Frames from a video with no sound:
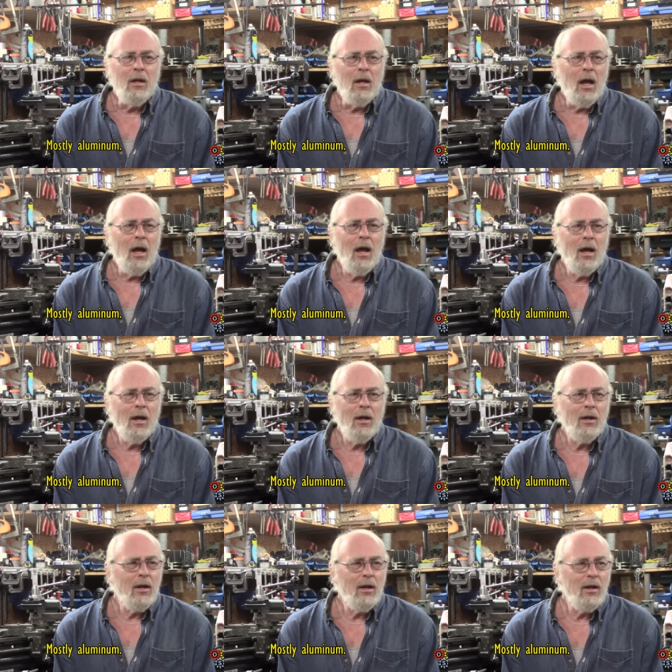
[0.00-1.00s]
uh,
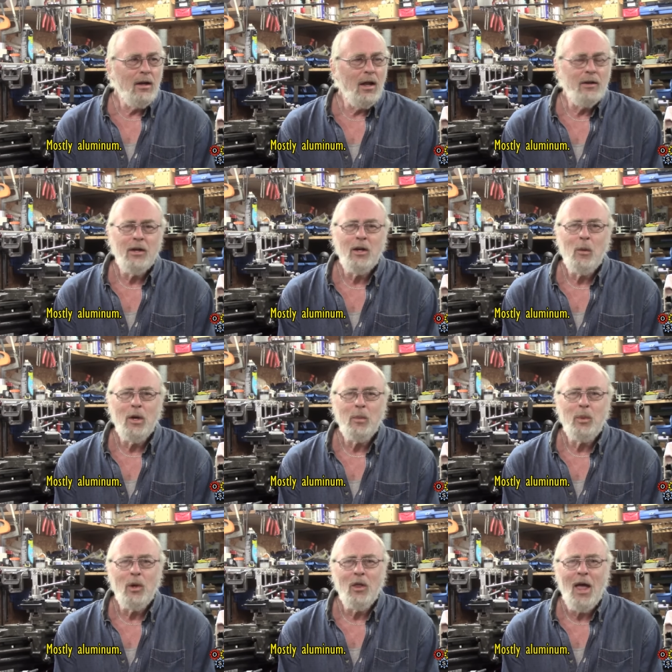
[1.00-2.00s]
and I don't know where to
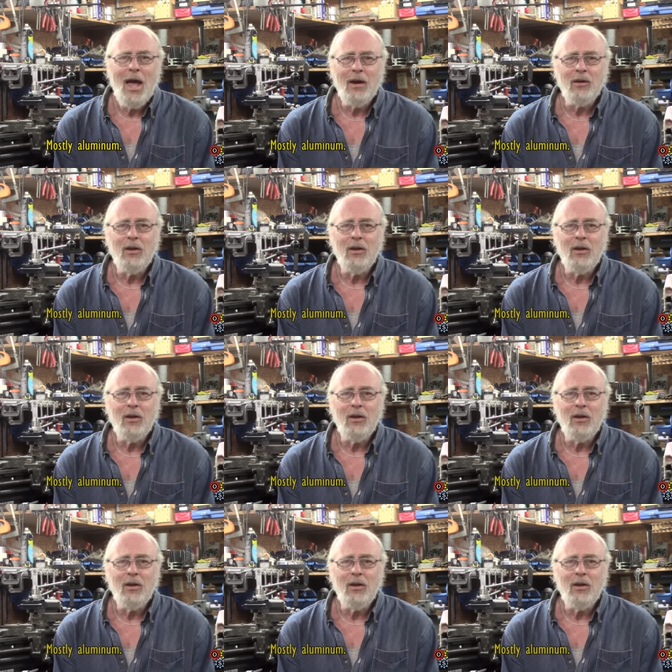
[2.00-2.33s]
put that